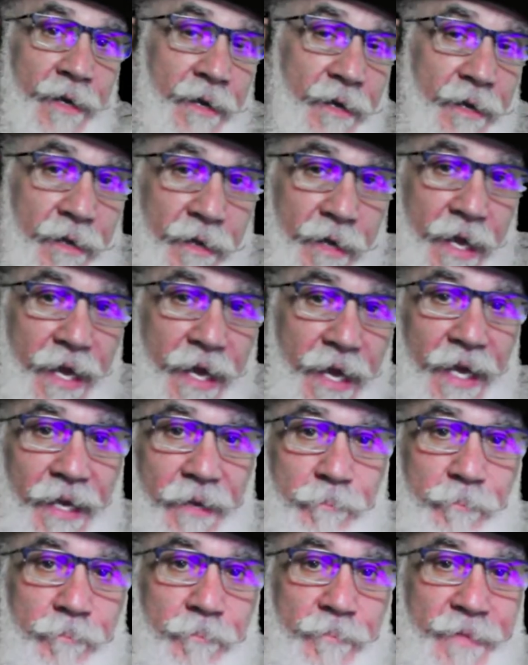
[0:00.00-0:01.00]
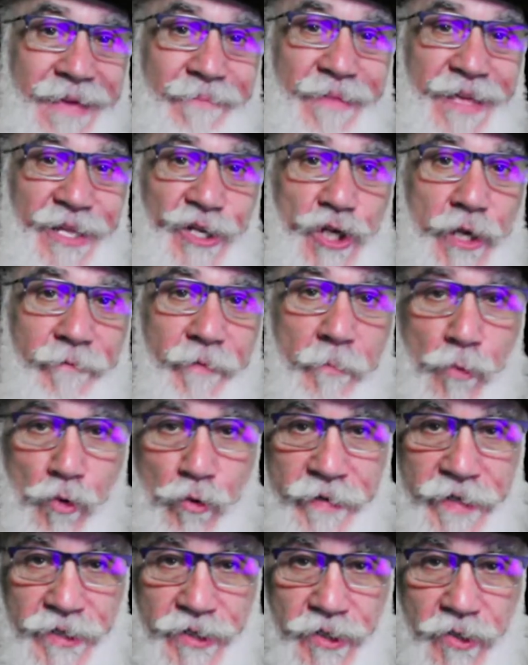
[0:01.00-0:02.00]
a image of a
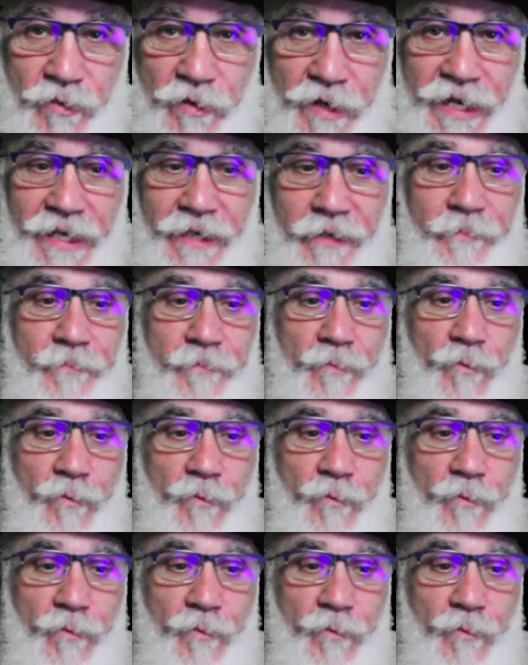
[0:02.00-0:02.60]
movie screen,